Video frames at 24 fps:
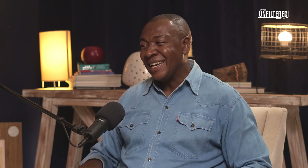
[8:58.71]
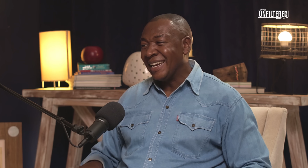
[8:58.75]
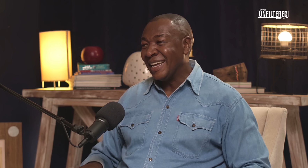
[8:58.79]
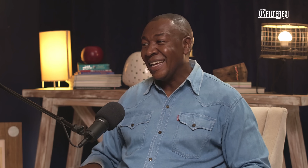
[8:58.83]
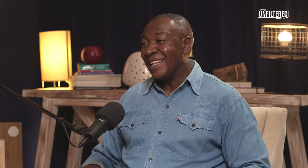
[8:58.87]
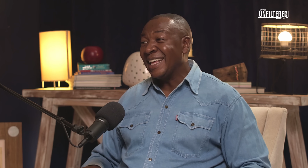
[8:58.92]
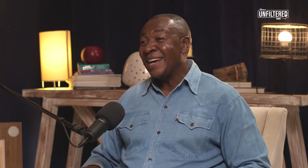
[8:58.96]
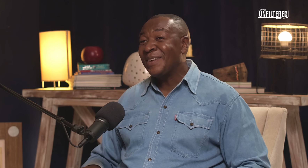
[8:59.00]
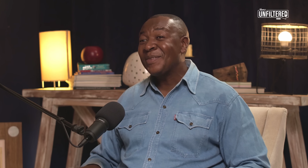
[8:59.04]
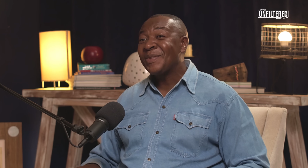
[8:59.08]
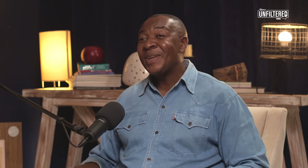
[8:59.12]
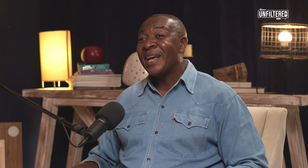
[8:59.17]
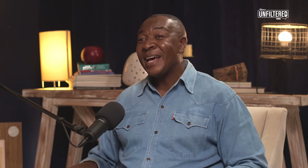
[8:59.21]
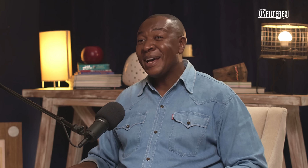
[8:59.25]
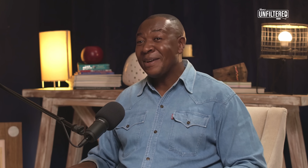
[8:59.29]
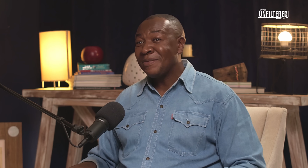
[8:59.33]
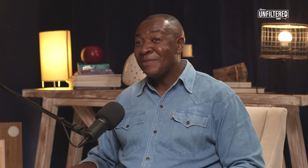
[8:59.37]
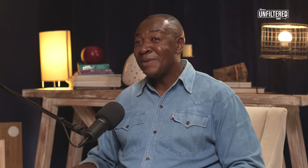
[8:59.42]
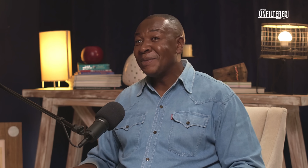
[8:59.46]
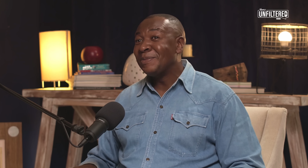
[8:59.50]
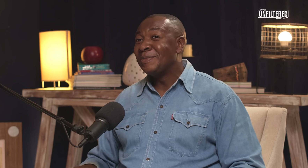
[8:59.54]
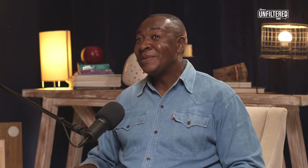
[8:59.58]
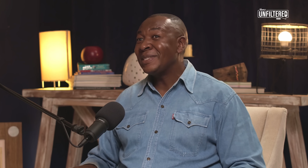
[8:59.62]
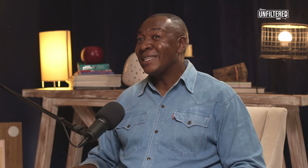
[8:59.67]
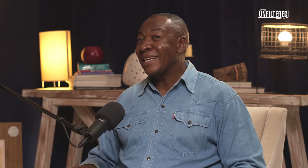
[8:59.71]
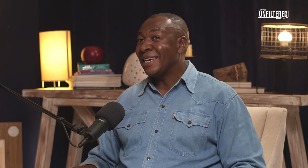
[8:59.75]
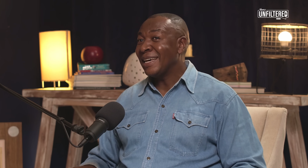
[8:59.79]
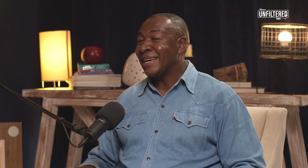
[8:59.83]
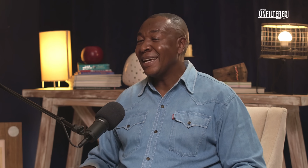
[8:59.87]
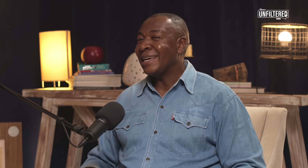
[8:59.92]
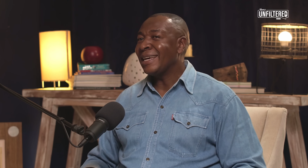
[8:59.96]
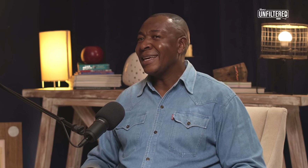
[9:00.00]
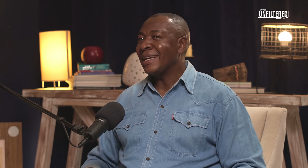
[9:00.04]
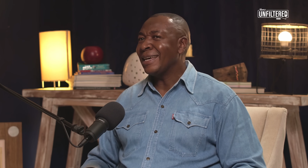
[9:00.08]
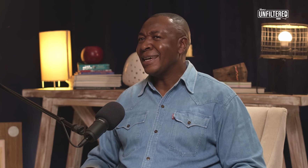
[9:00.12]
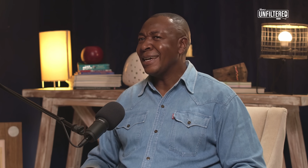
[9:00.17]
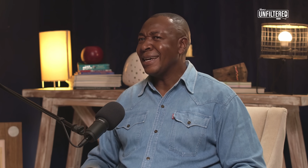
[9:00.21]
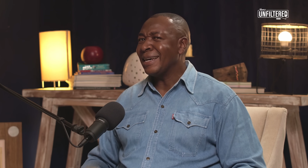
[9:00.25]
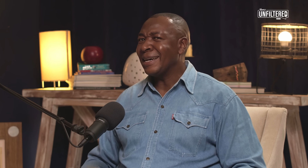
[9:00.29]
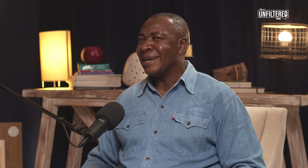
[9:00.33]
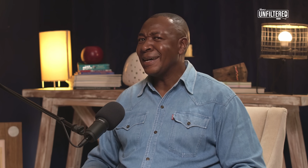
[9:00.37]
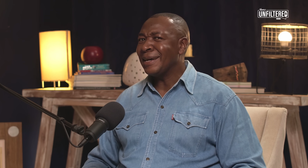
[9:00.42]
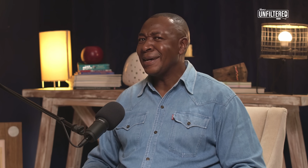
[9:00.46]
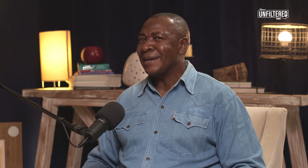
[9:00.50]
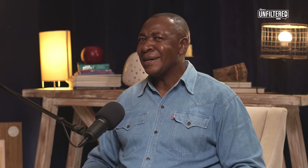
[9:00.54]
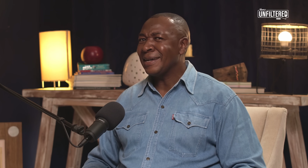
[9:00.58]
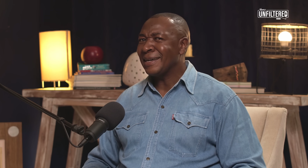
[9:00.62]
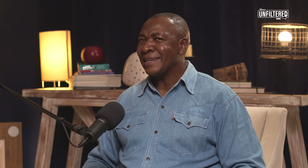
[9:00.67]
That would have them saying,
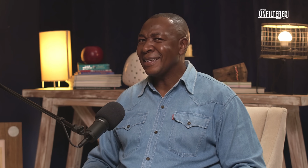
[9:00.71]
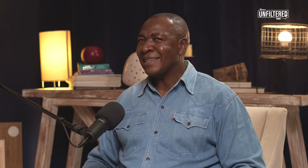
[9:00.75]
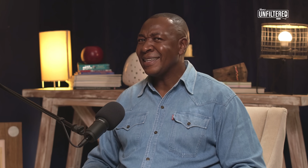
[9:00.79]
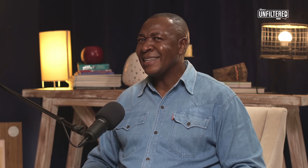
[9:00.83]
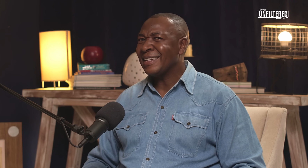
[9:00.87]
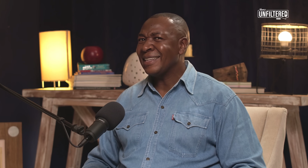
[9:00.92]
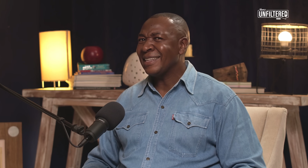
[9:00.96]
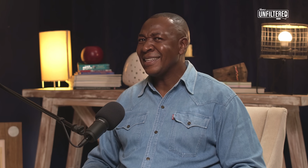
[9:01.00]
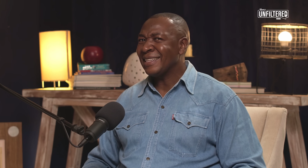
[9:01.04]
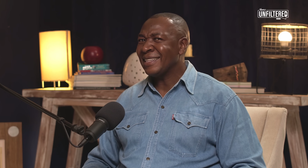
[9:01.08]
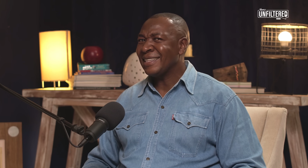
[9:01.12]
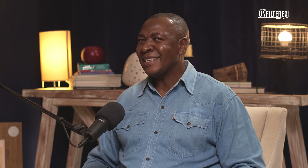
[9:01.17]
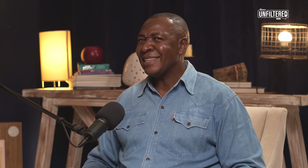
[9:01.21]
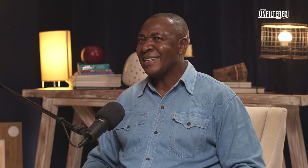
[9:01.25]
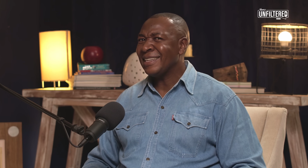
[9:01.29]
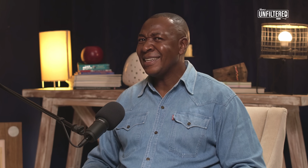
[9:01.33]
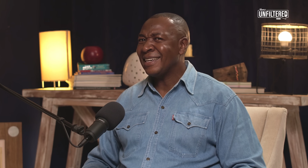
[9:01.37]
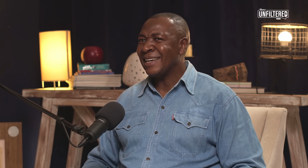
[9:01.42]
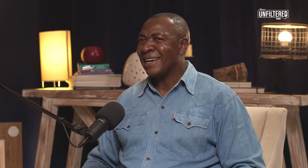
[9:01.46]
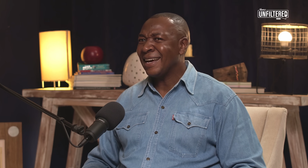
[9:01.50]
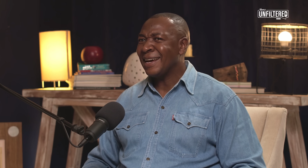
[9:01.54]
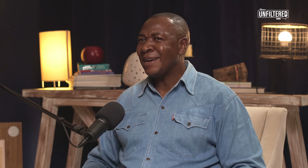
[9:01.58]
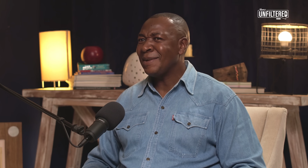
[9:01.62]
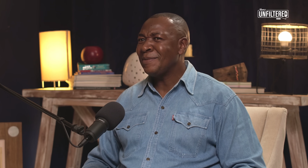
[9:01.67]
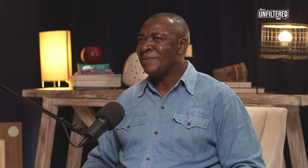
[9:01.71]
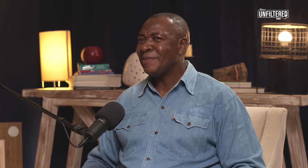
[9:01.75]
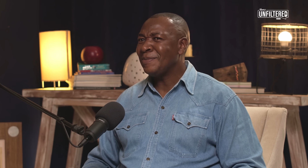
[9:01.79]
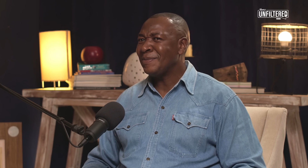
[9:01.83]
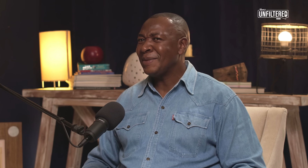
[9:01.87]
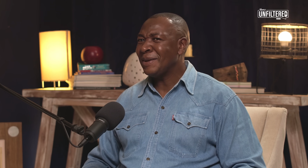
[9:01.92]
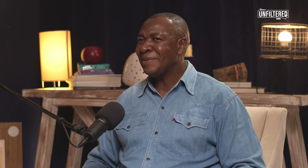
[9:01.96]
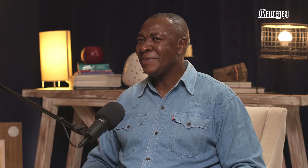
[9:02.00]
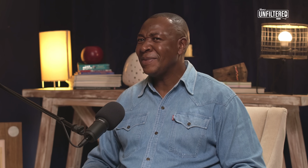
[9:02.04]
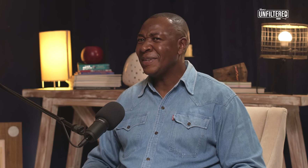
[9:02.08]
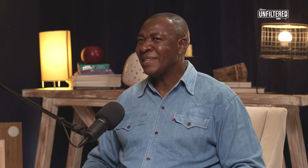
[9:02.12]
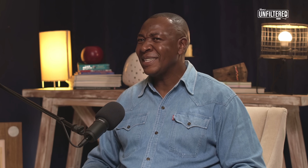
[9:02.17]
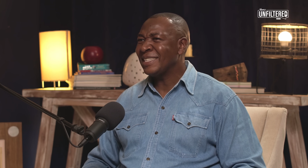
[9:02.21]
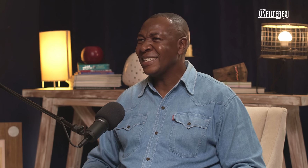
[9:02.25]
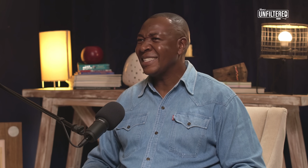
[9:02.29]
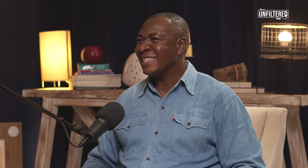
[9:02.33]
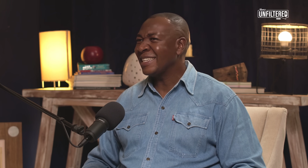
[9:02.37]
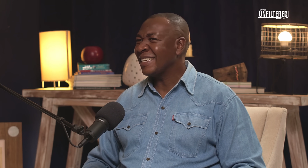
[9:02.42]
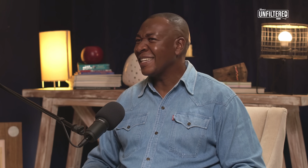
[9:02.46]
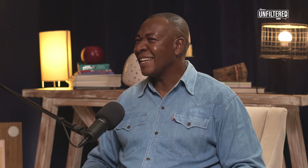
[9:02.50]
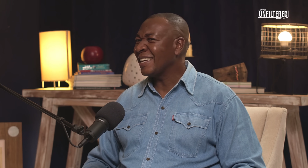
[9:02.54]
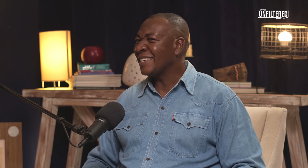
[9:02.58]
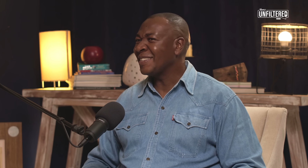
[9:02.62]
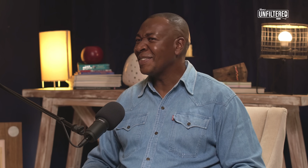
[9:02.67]
I'm definitely
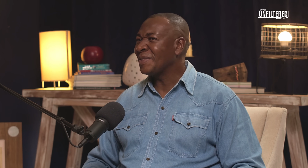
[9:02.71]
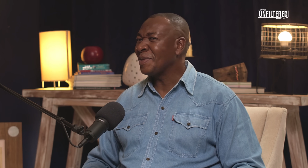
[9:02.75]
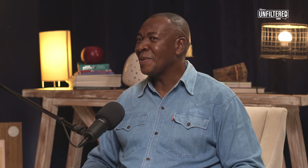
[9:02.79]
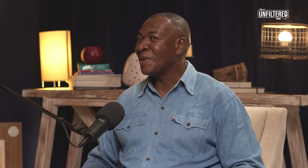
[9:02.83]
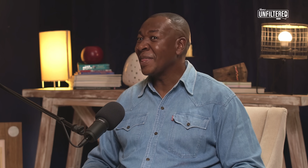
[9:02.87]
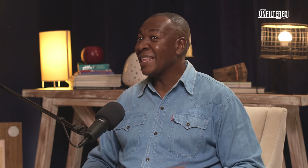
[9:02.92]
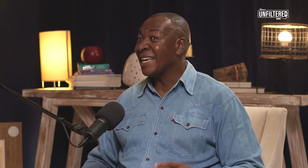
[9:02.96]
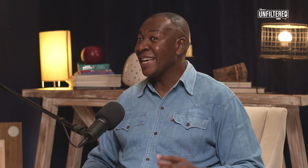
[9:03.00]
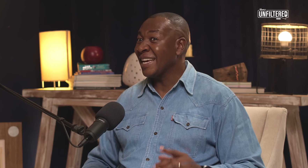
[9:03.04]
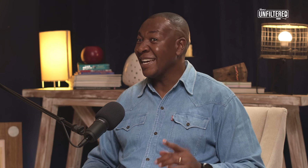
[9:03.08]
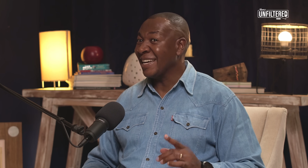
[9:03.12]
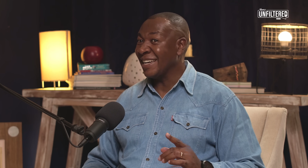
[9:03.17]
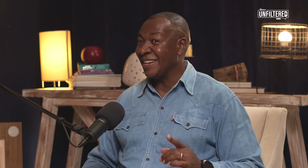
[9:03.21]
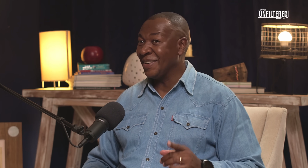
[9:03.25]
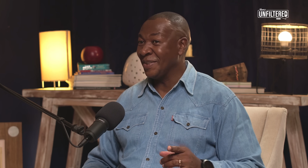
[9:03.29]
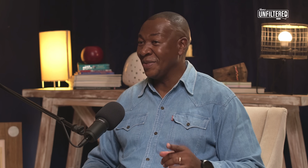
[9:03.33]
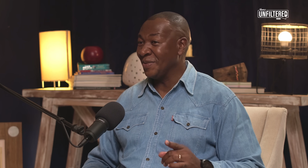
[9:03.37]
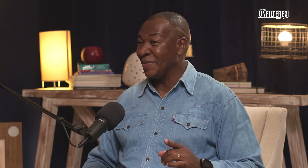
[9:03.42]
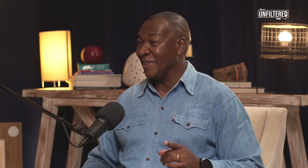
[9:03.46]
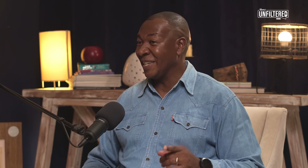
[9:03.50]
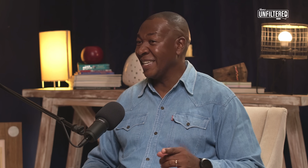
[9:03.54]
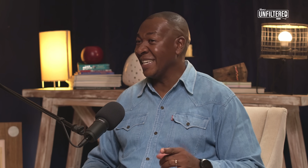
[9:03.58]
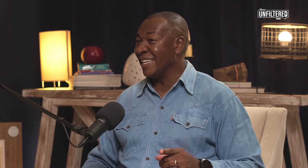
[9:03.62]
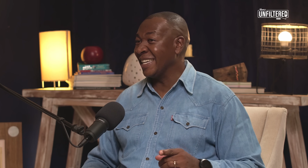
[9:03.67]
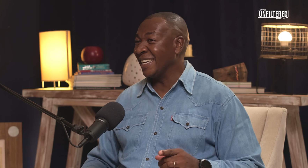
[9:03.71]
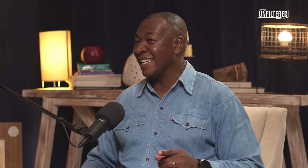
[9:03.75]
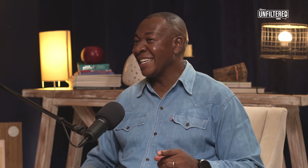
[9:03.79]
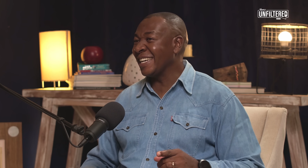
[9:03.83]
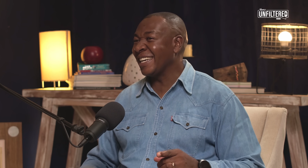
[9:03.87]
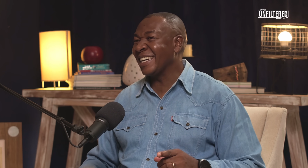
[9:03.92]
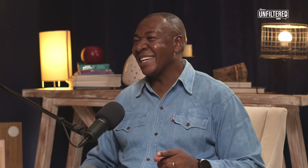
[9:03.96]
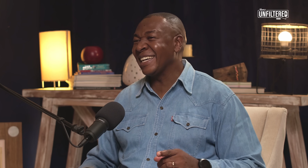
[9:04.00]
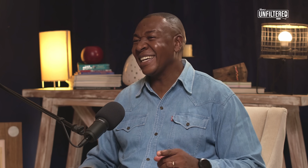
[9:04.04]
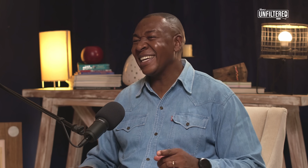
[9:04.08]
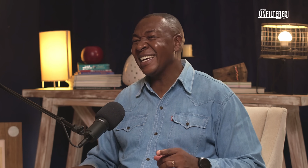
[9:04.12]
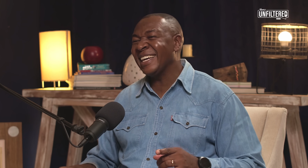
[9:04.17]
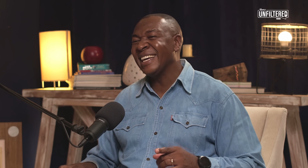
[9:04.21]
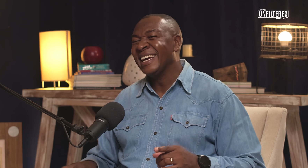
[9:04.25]
sitting next to a thinker over here.